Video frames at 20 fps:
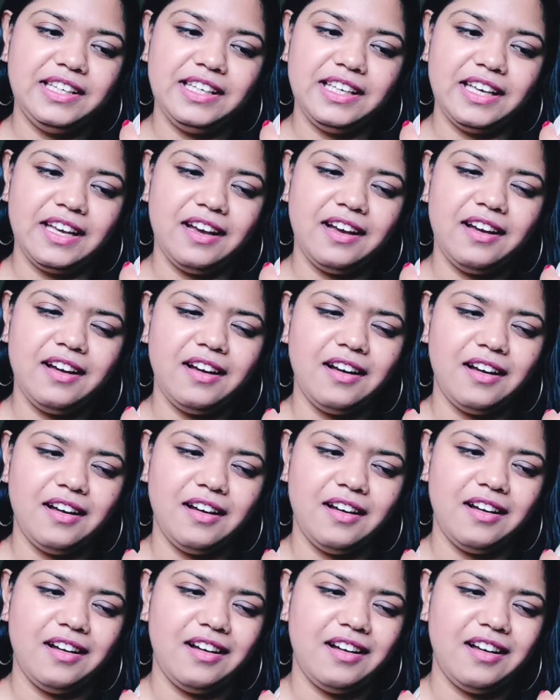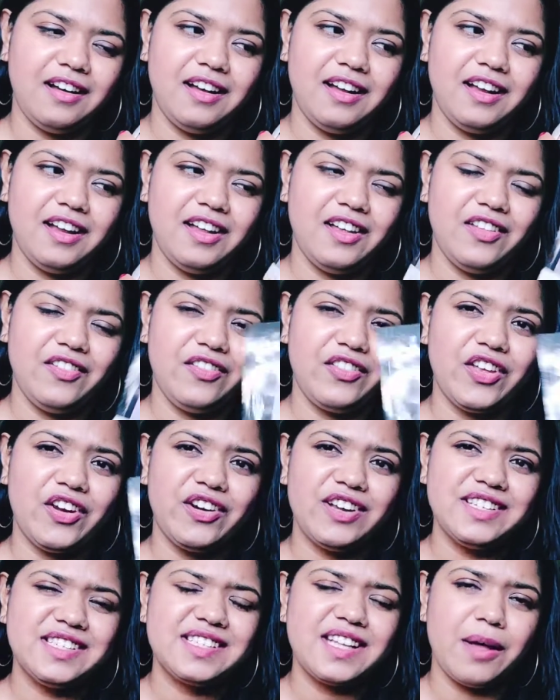yeah,
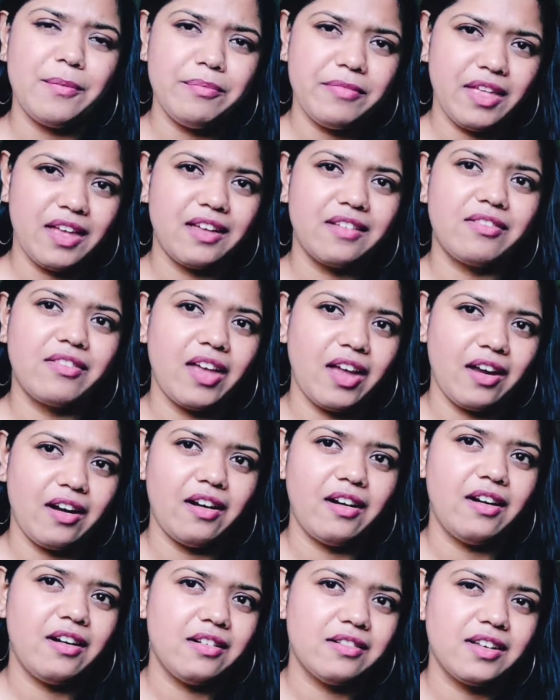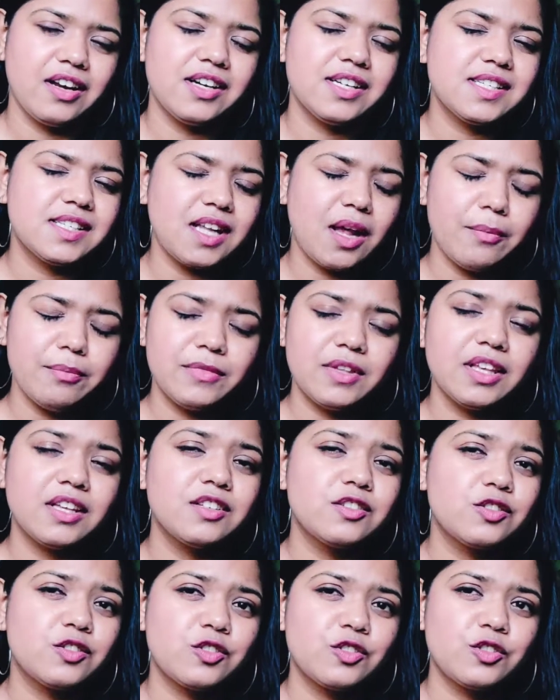there is something there. There's
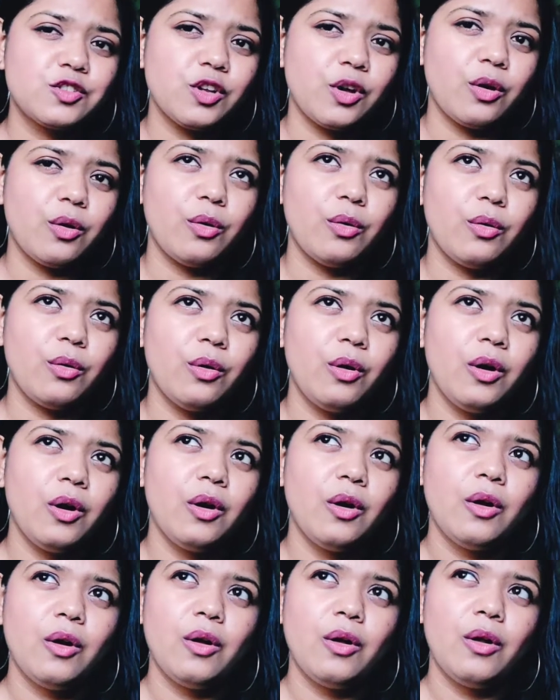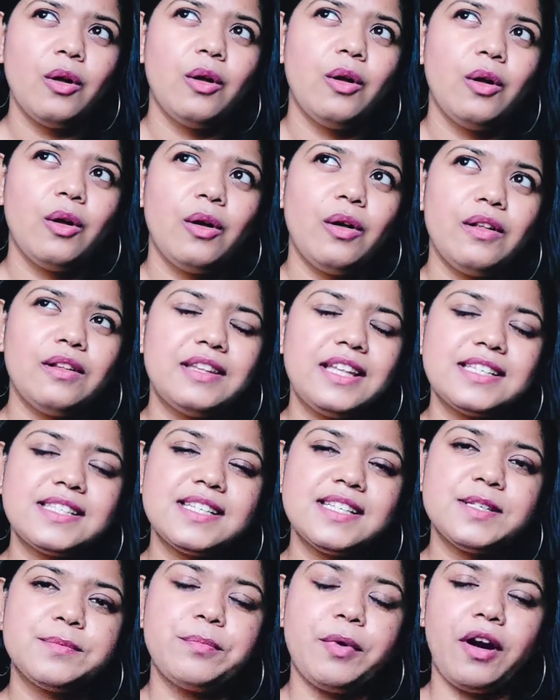something so, there's
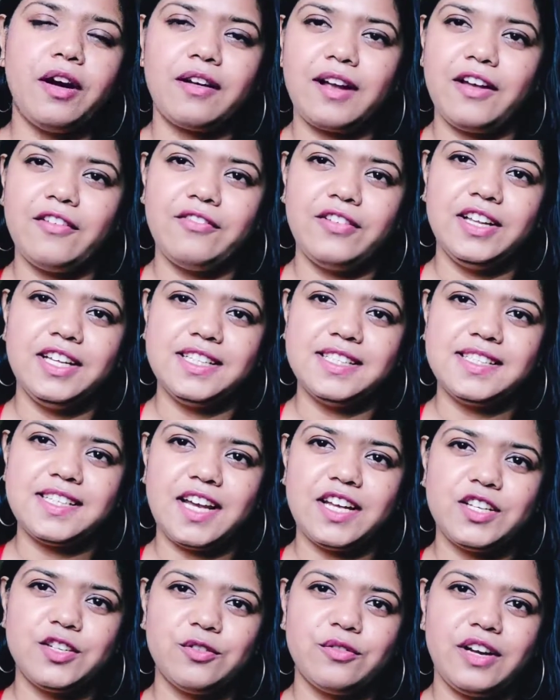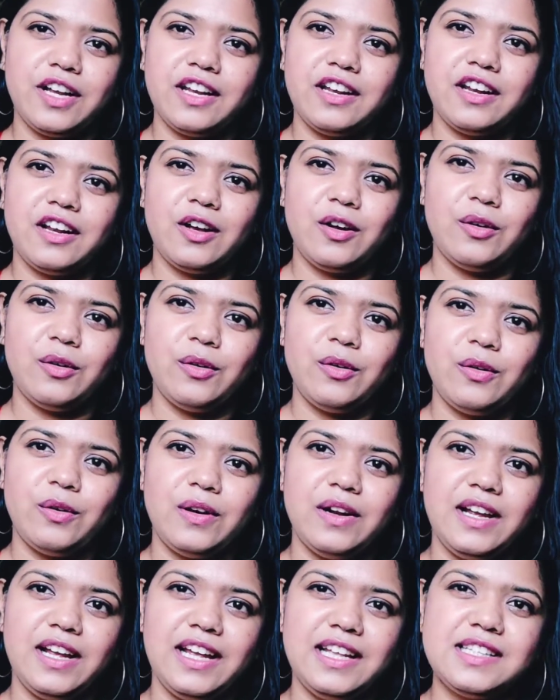a spark I feel inside you right now.
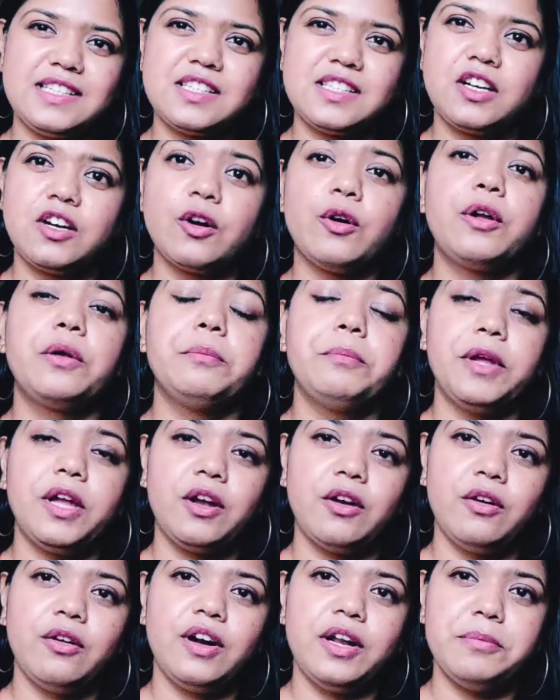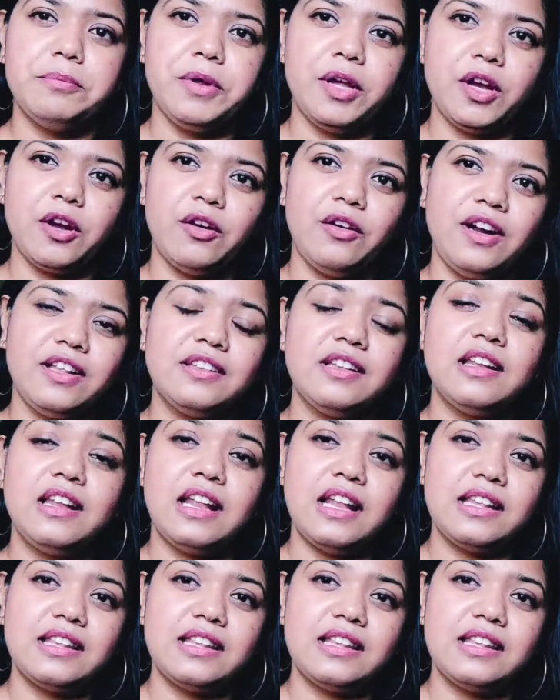It's growing bigger and bigger, and the